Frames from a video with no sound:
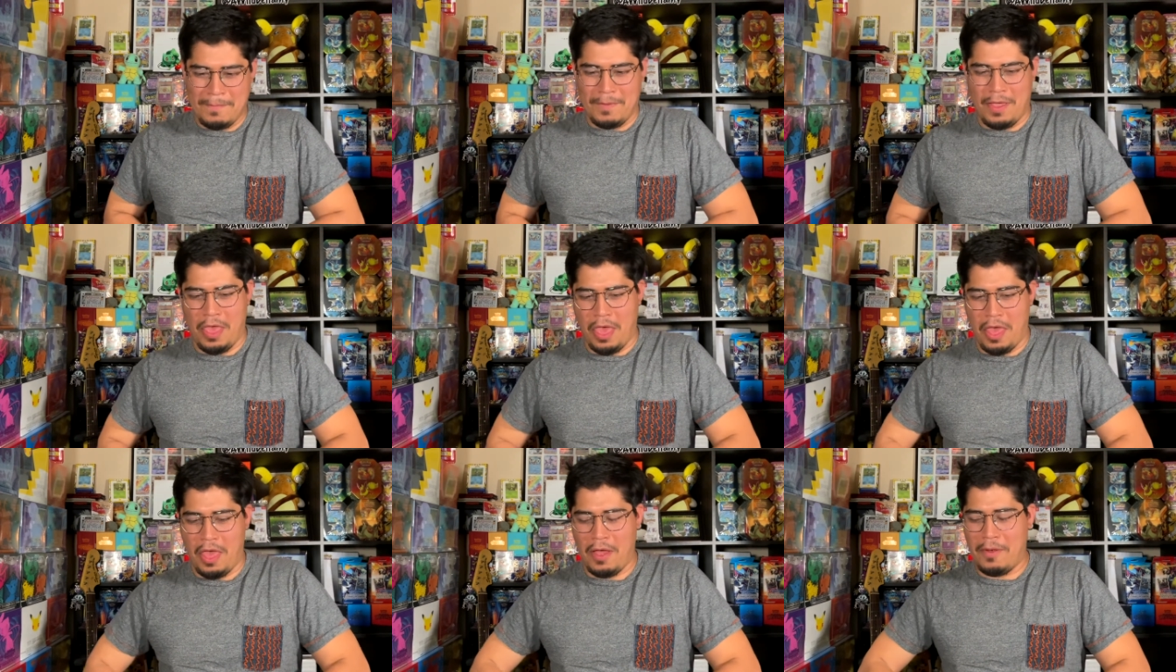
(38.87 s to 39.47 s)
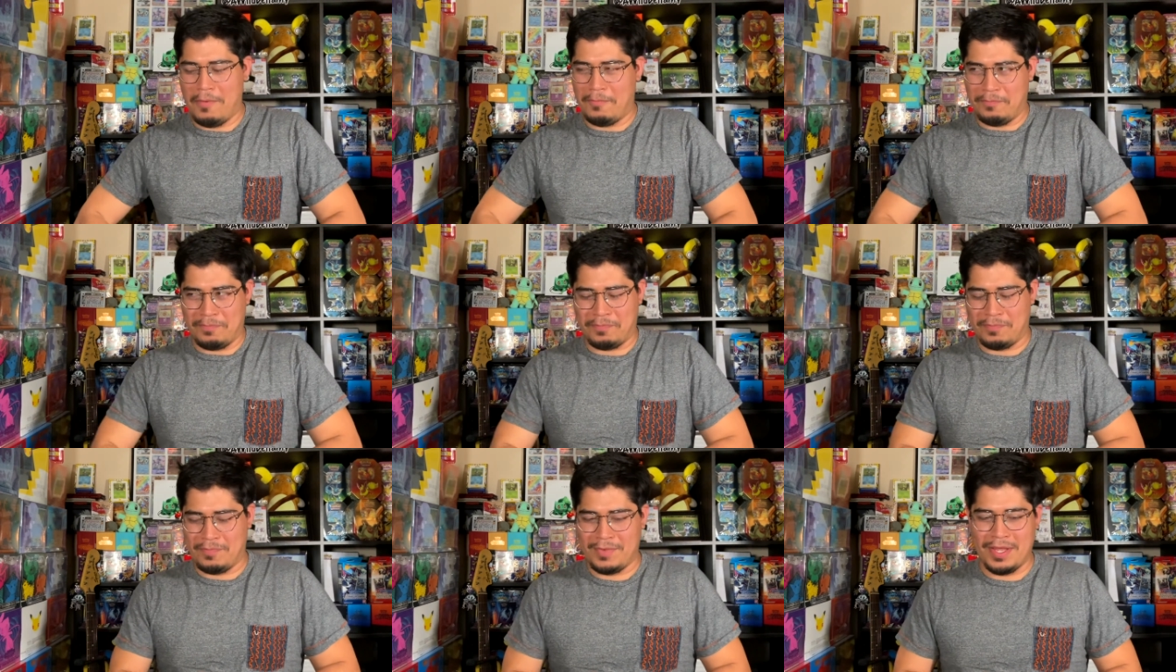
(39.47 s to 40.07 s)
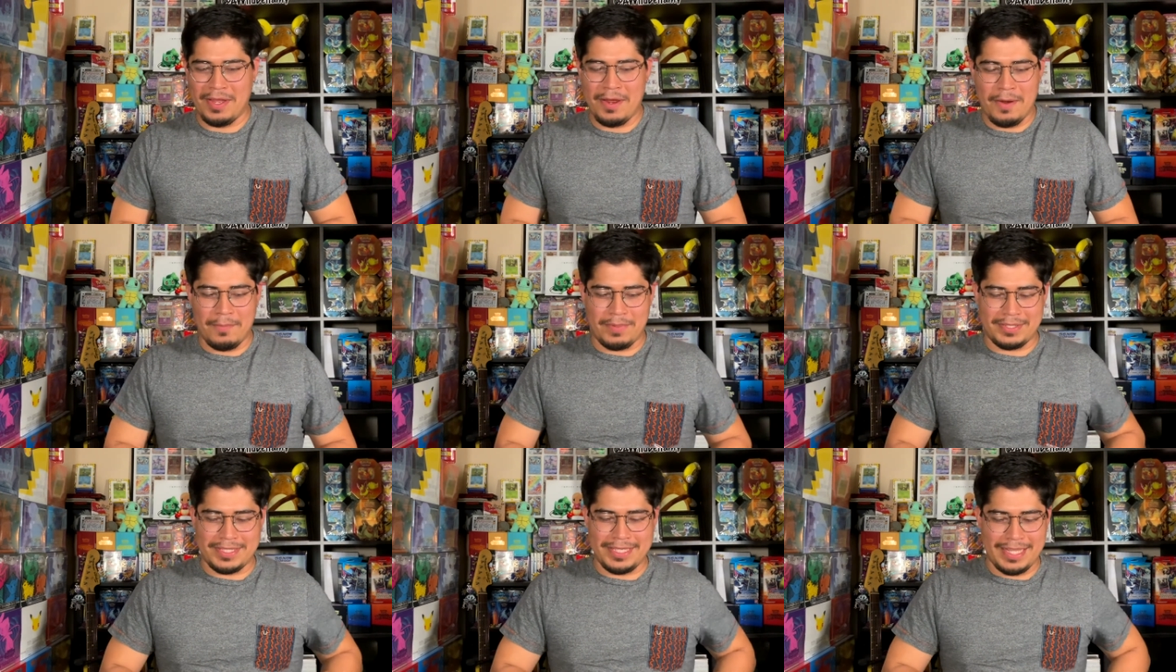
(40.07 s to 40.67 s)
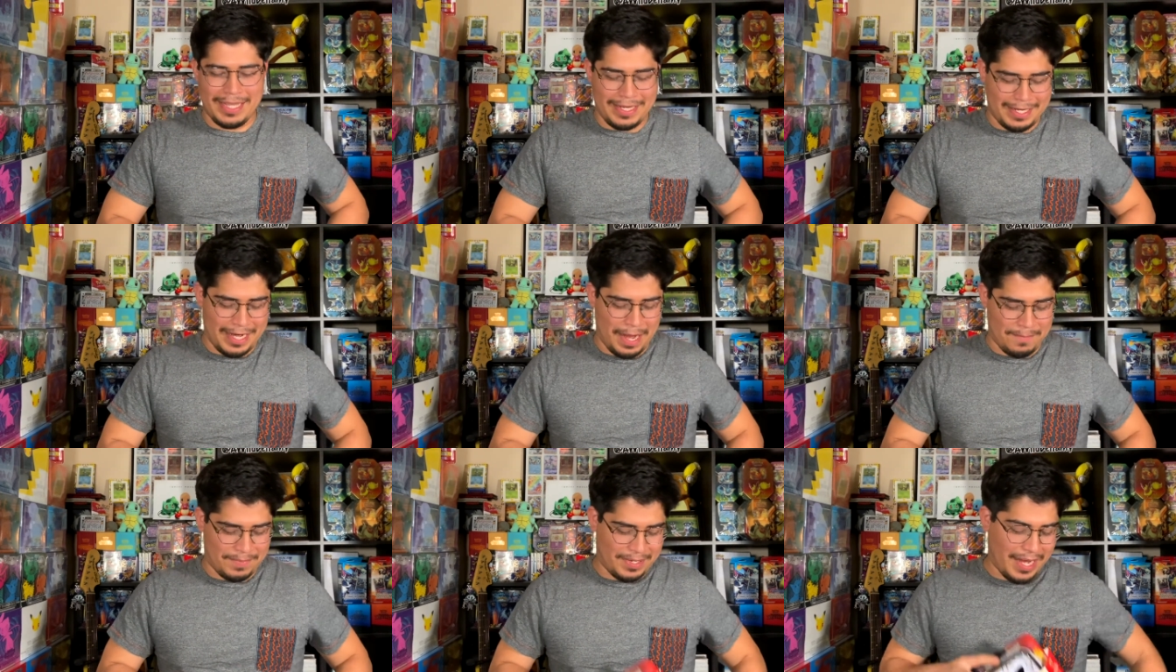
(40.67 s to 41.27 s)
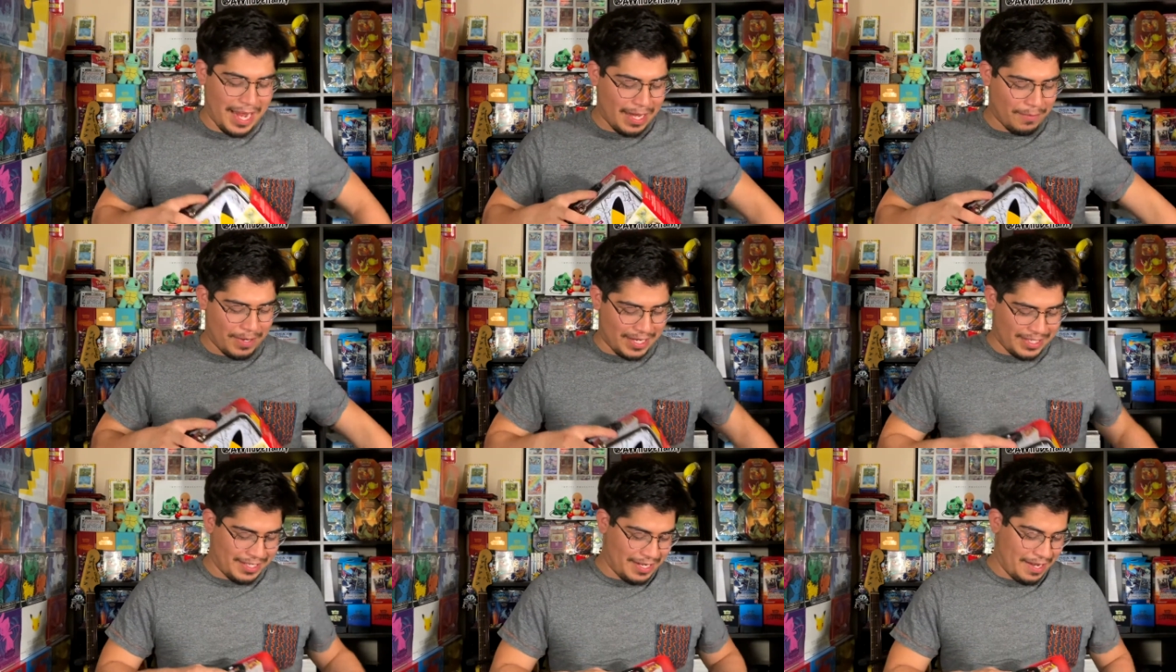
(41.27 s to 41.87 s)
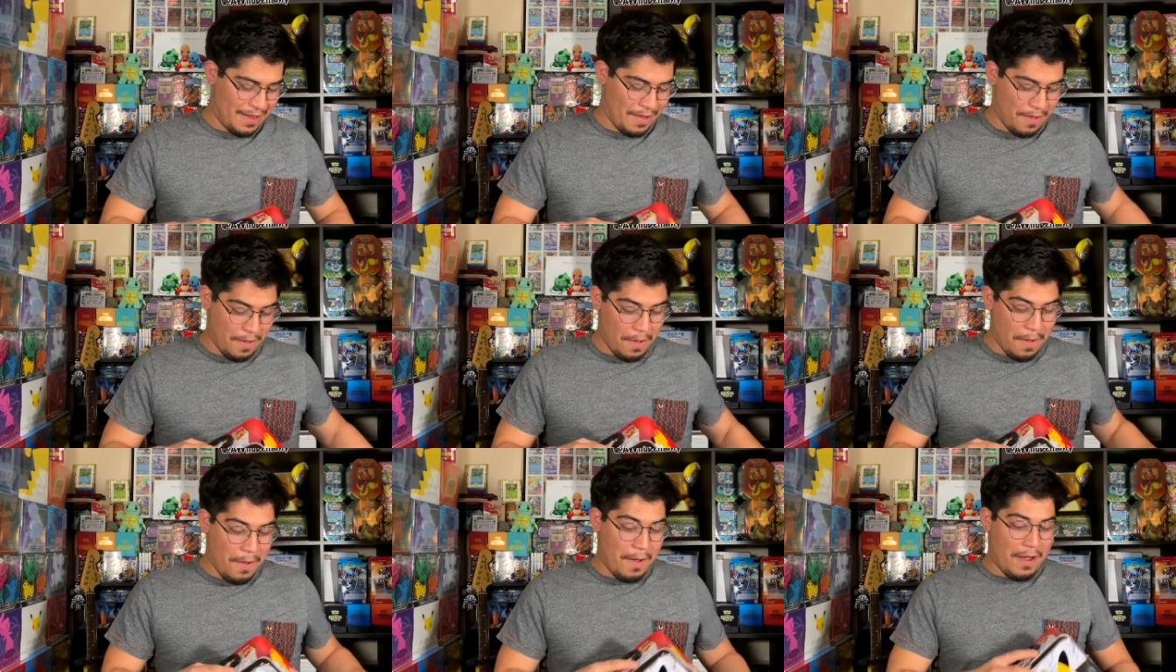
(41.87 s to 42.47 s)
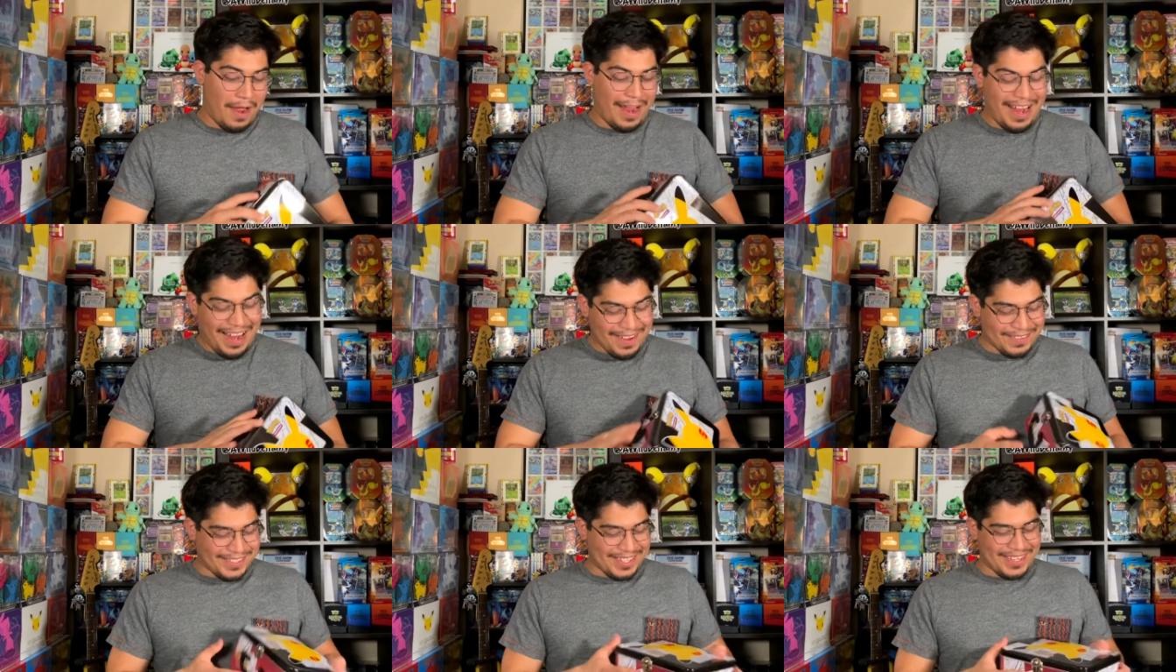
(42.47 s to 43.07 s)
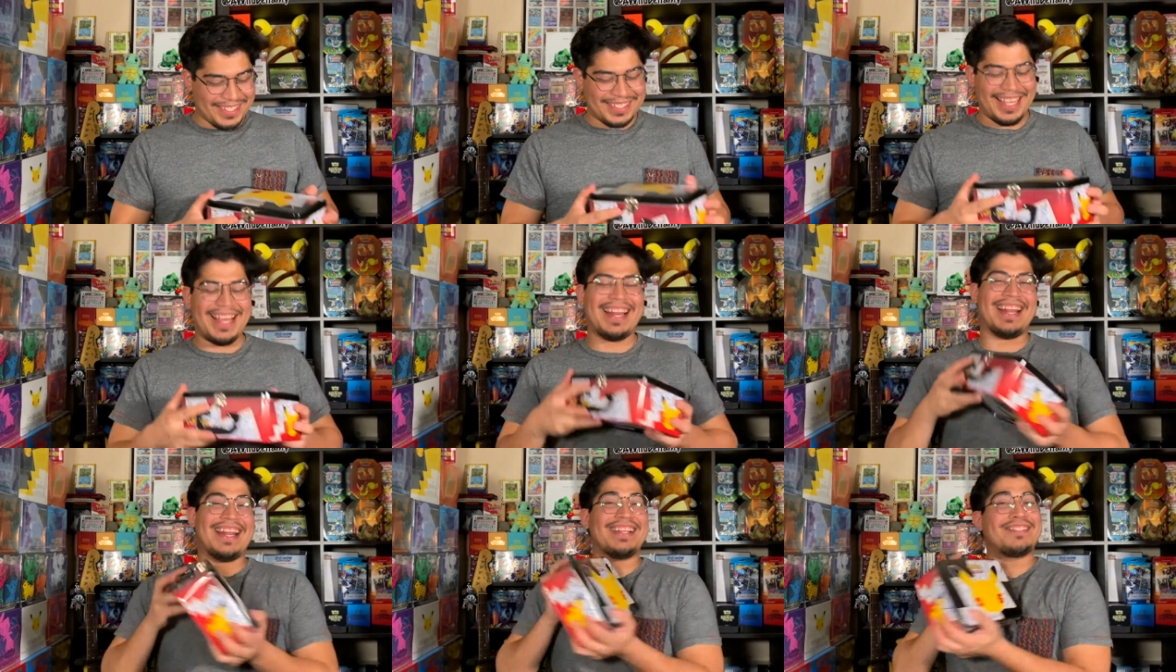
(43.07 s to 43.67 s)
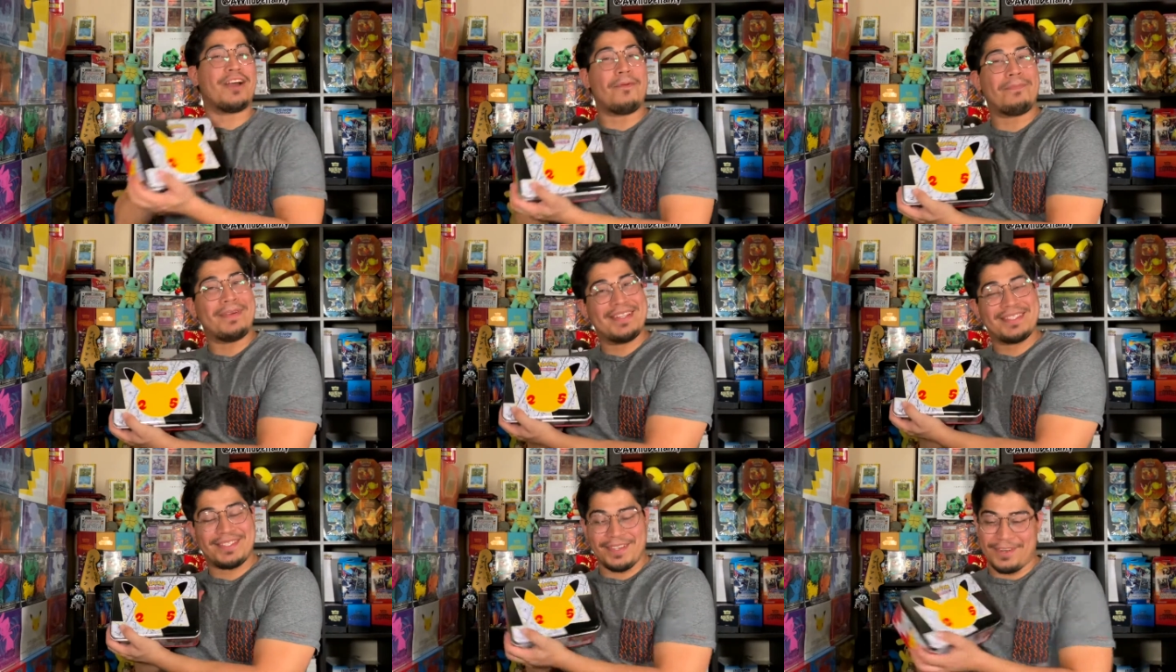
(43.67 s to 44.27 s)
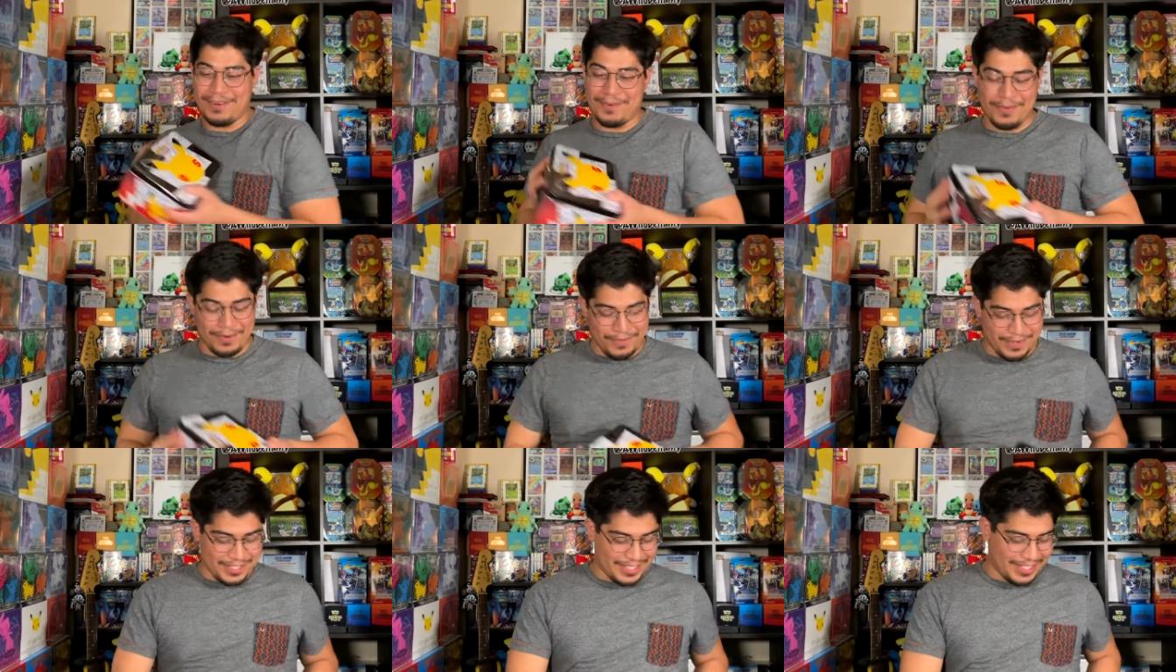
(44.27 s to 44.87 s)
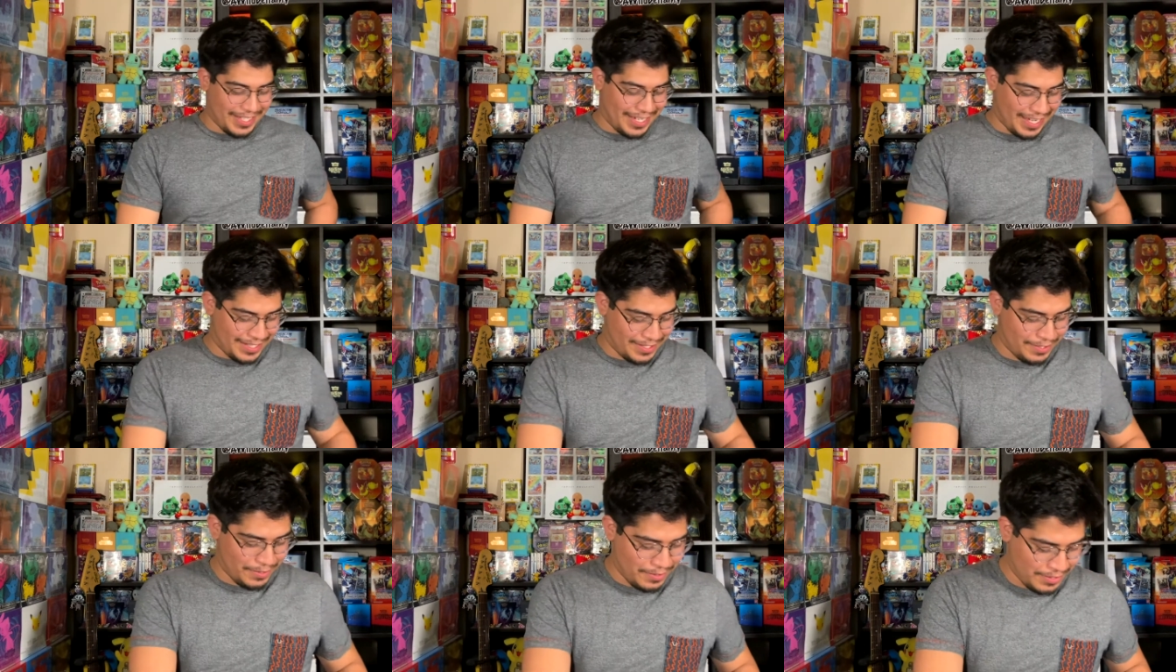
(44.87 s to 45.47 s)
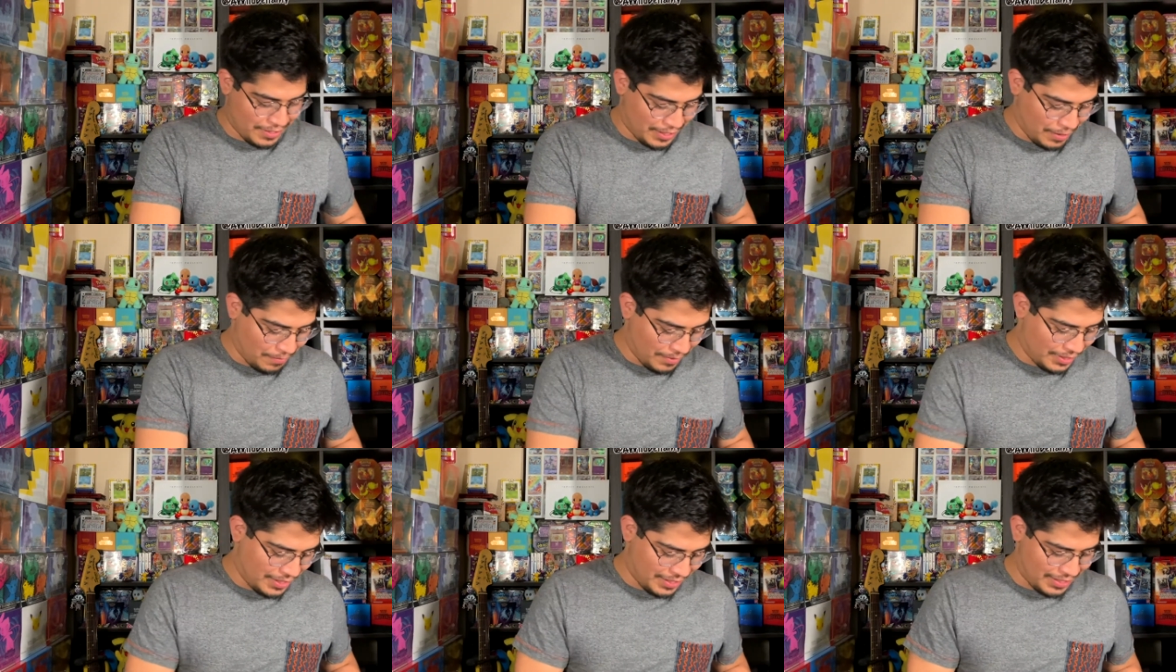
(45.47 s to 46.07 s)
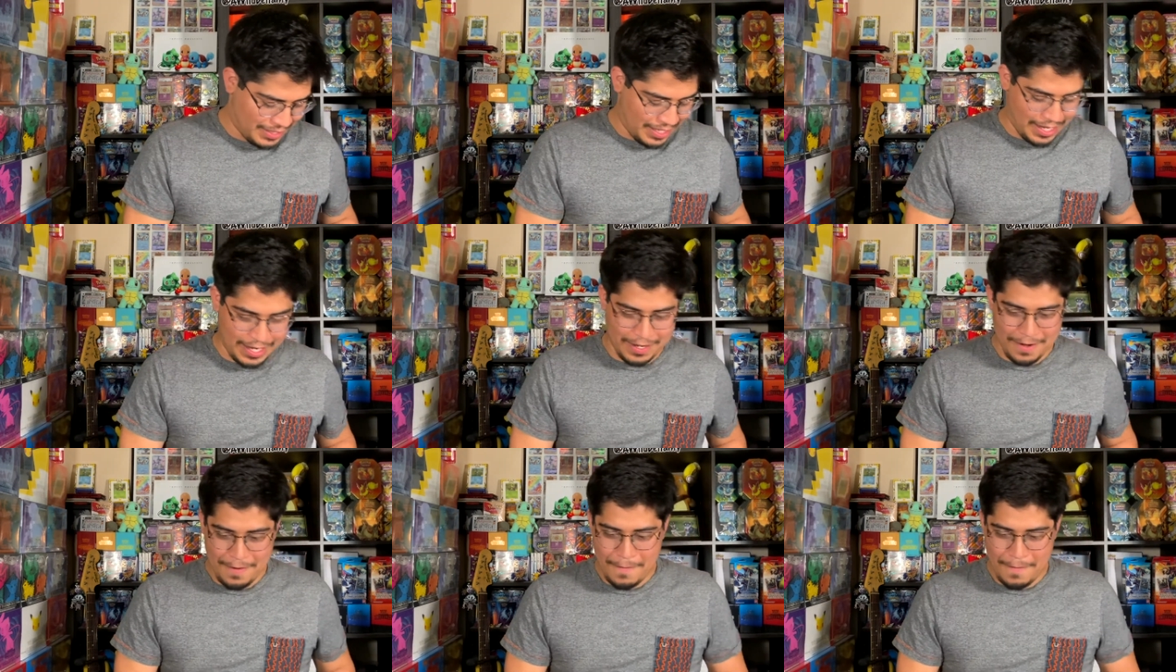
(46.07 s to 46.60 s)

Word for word: Pretend that didn't happen. Anyways, I'm so excited. It's open, so we officially get to see what's inside.